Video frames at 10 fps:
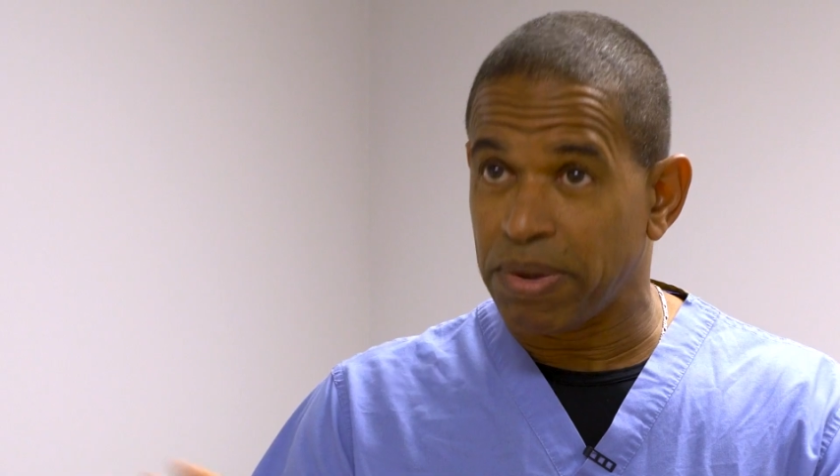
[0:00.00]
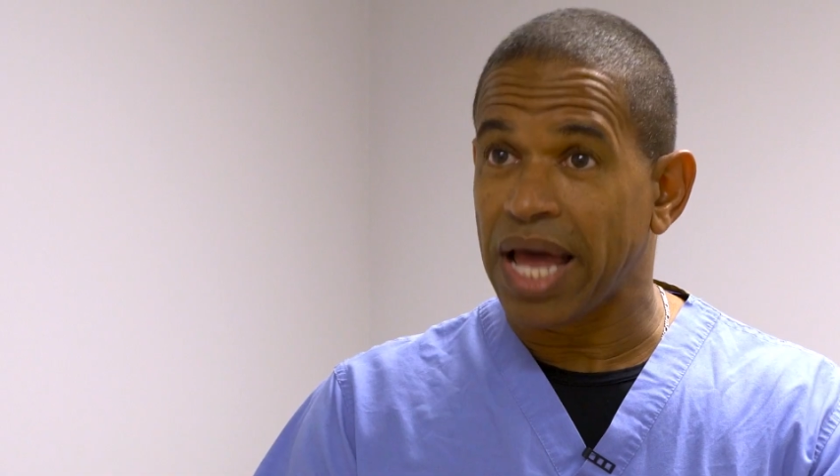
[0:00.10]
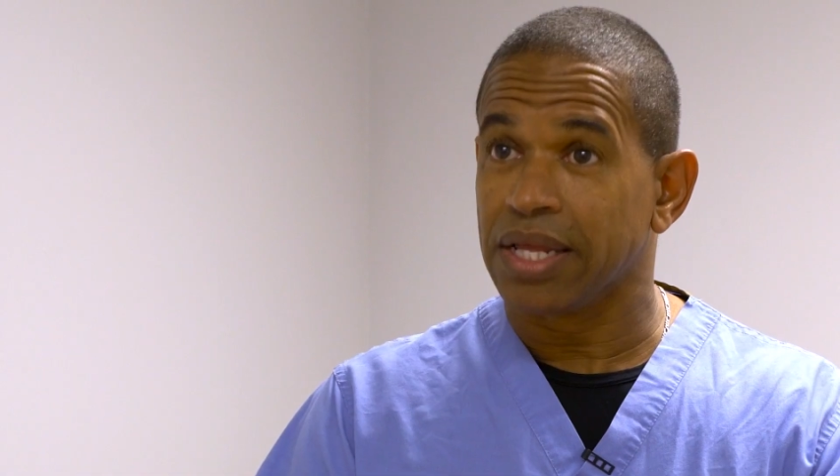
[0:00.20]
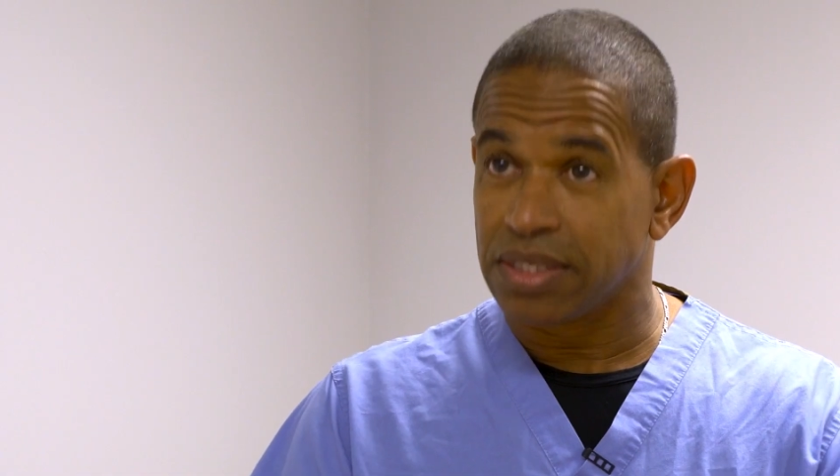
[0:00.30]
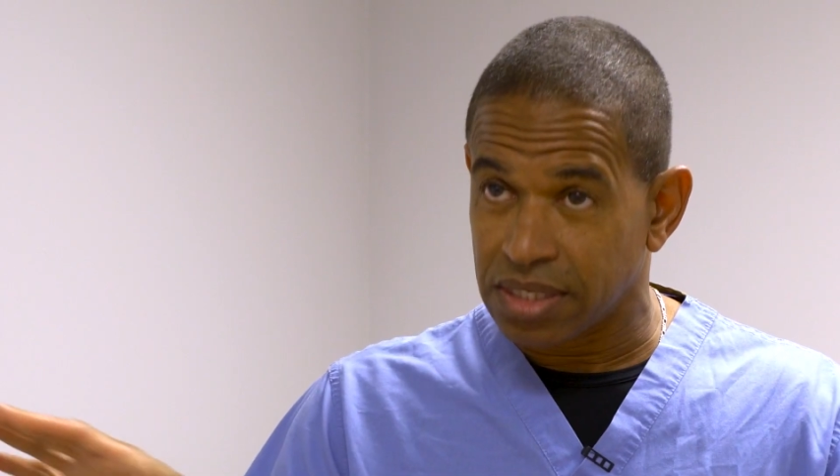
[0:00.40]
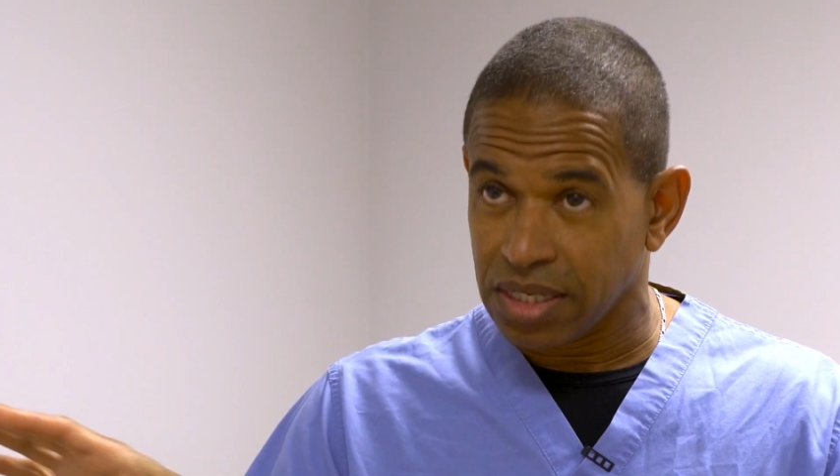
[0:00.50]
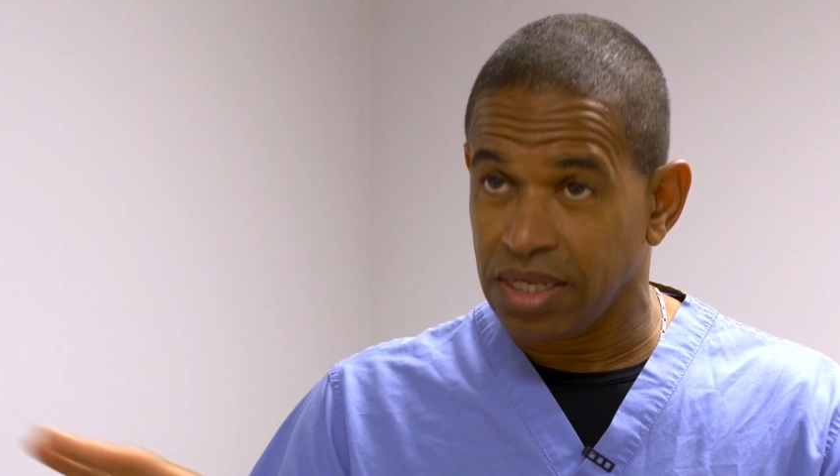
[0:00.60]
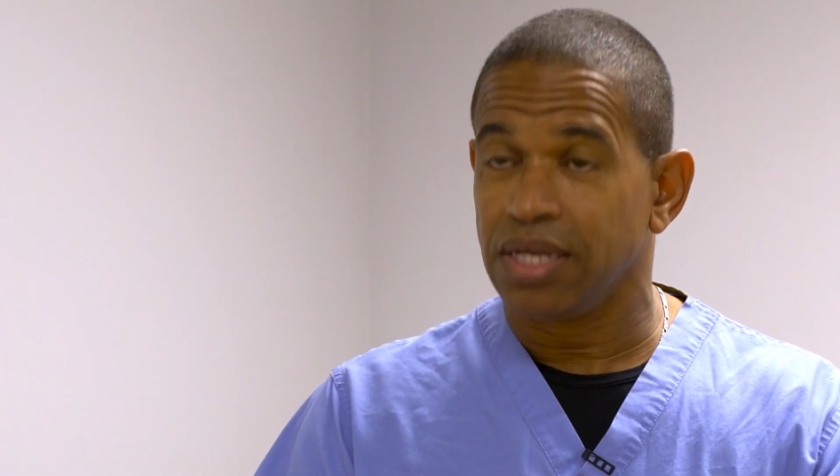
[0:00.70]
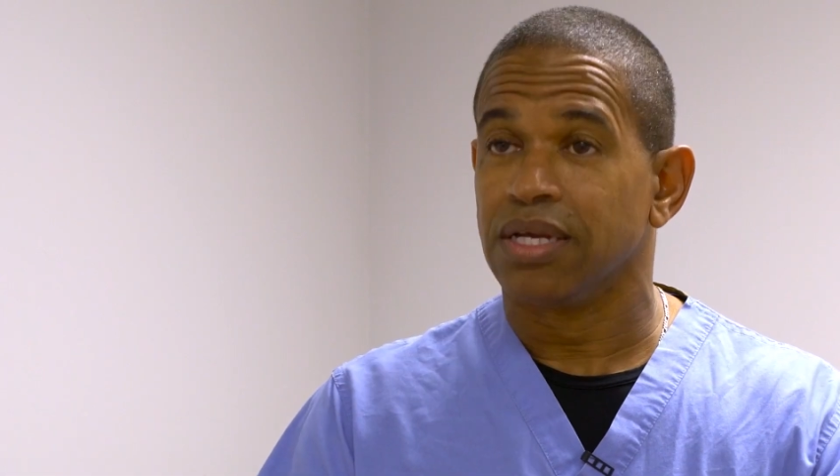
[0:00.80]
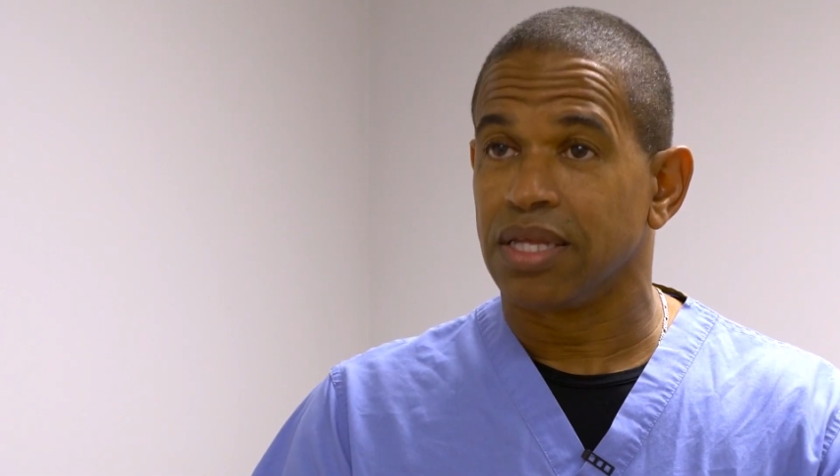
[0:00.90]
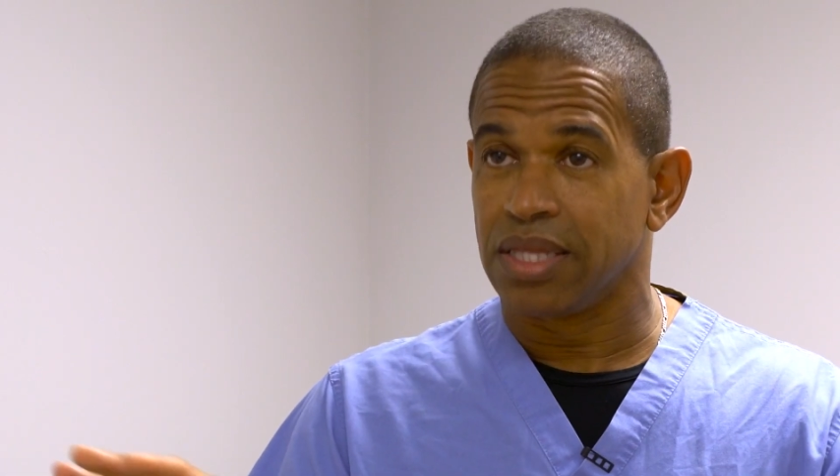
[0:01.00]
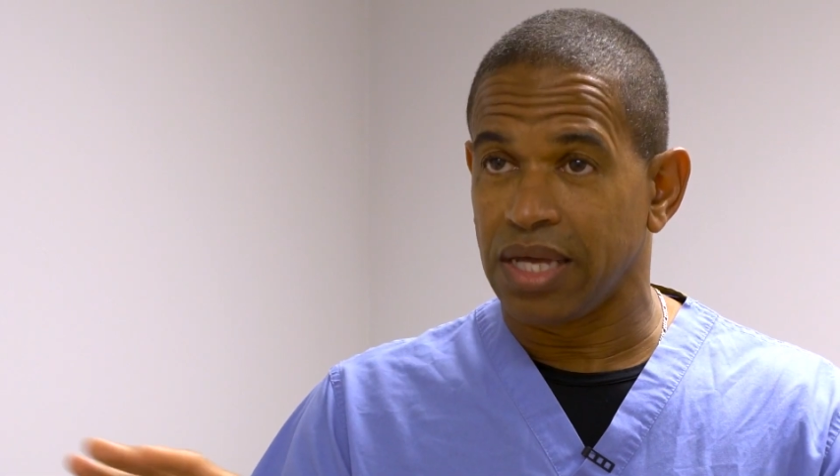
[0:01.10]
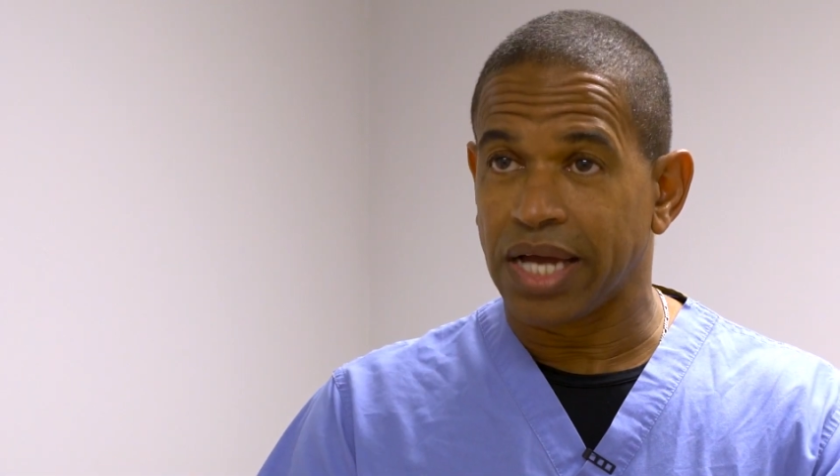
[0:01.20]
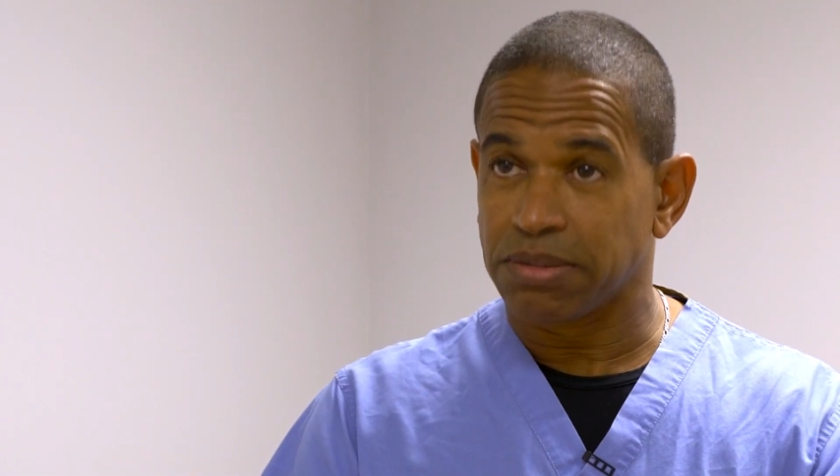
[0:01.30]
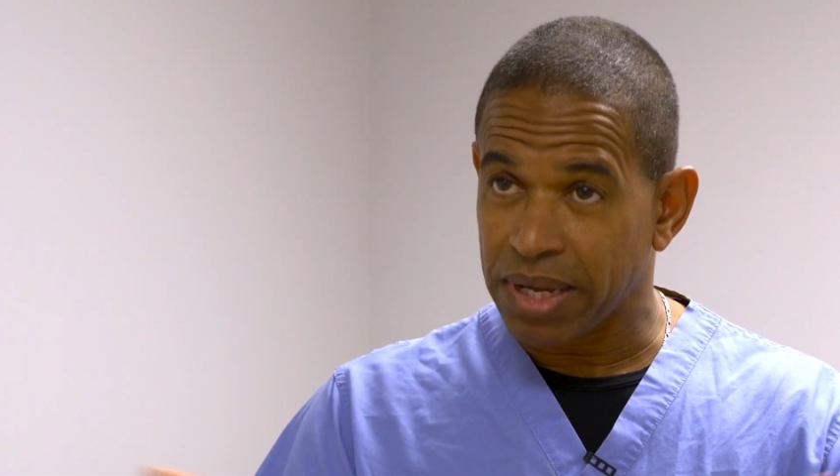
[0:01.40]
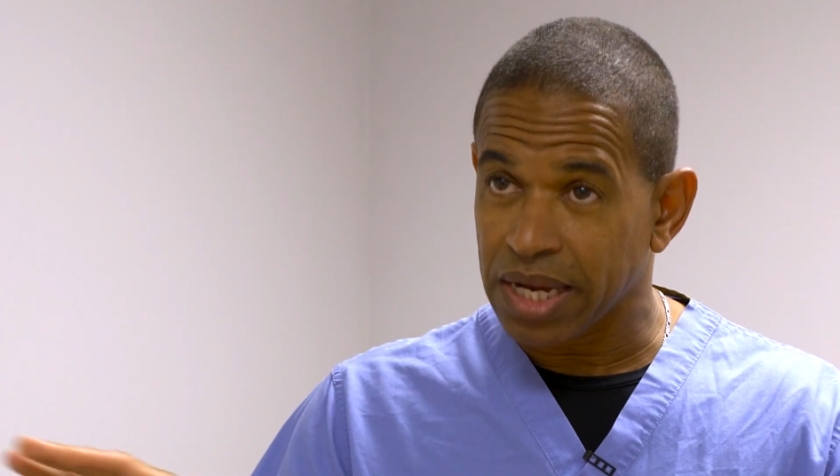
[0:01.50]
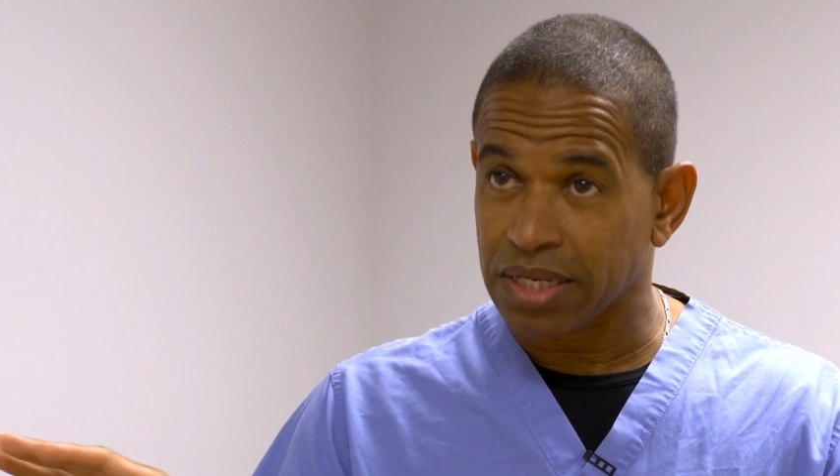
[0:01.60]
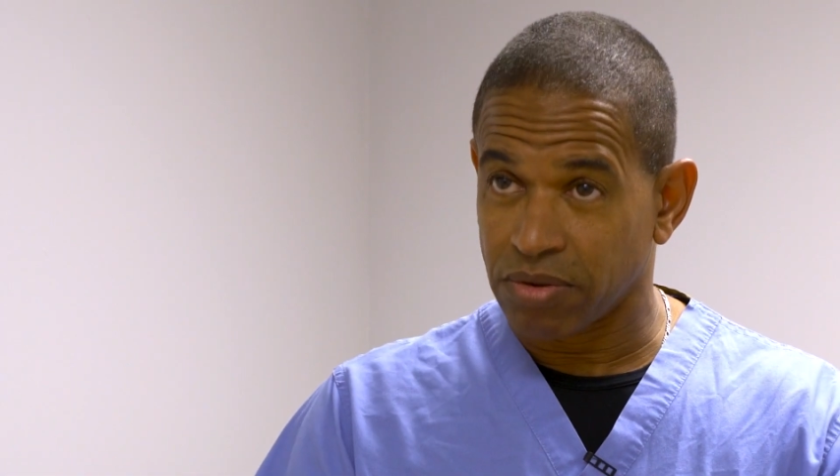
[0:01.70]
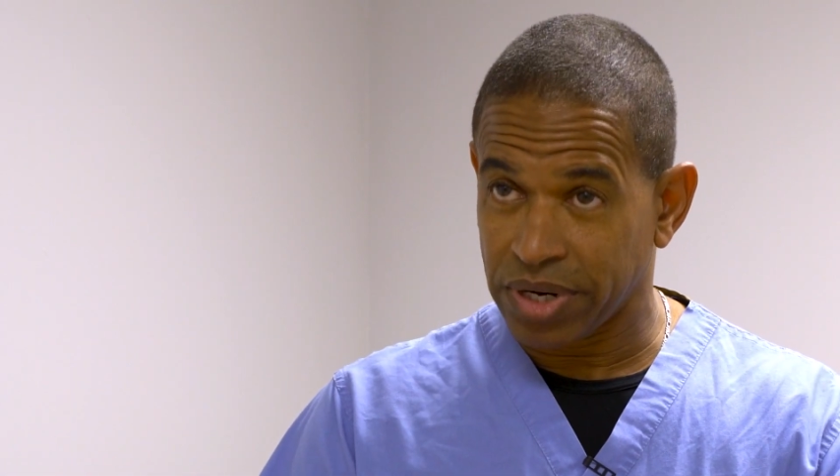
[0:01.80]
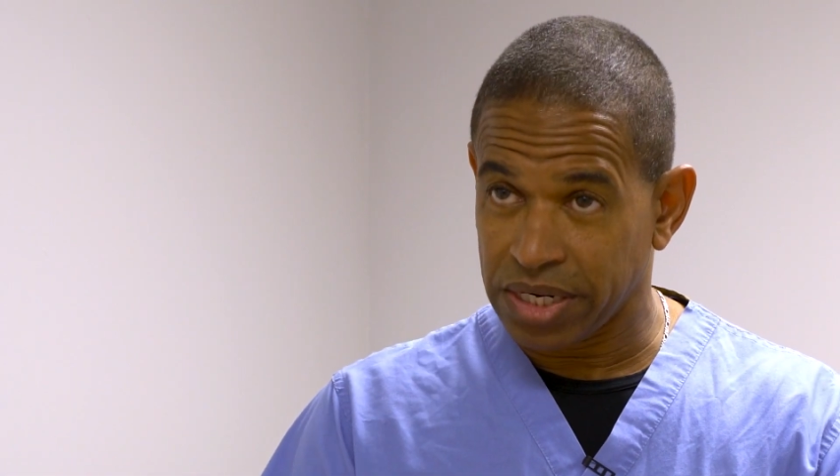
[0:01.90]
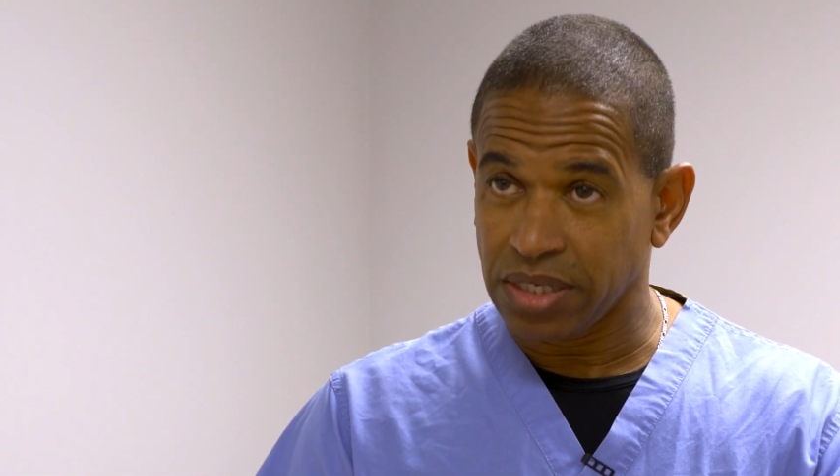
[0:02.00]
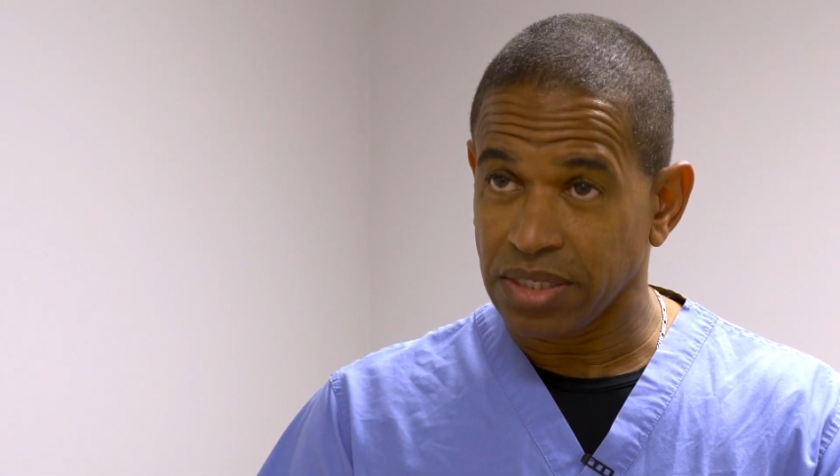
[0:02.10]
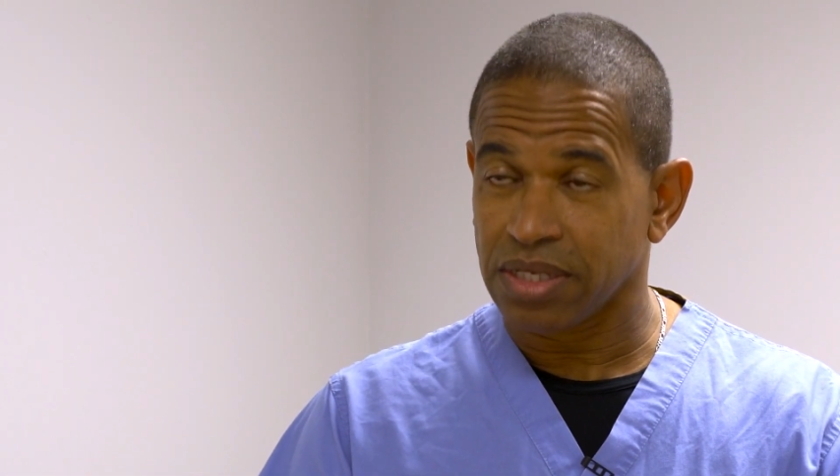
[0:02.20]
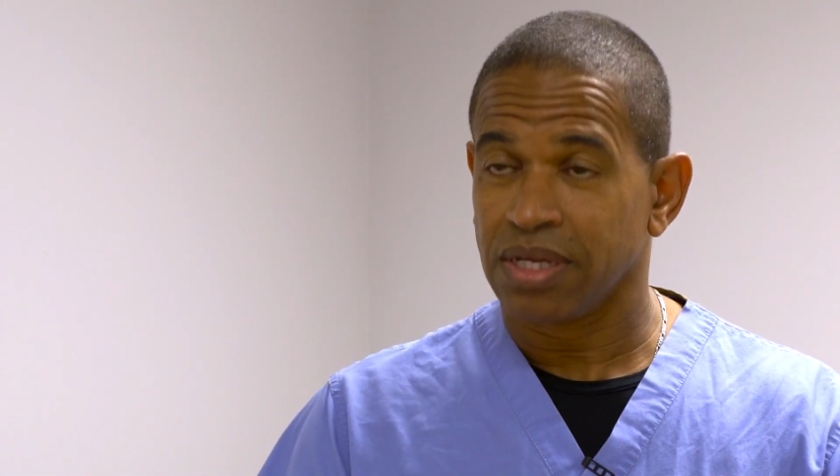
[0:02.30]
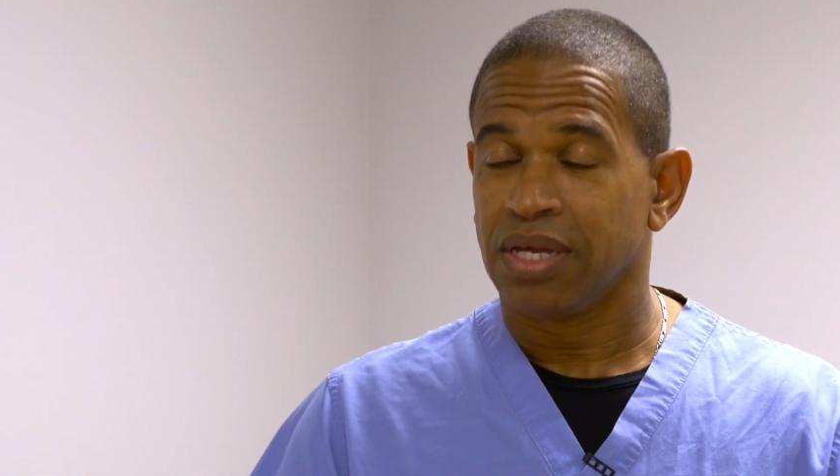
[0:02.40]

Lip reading: balance the osmotic gradient.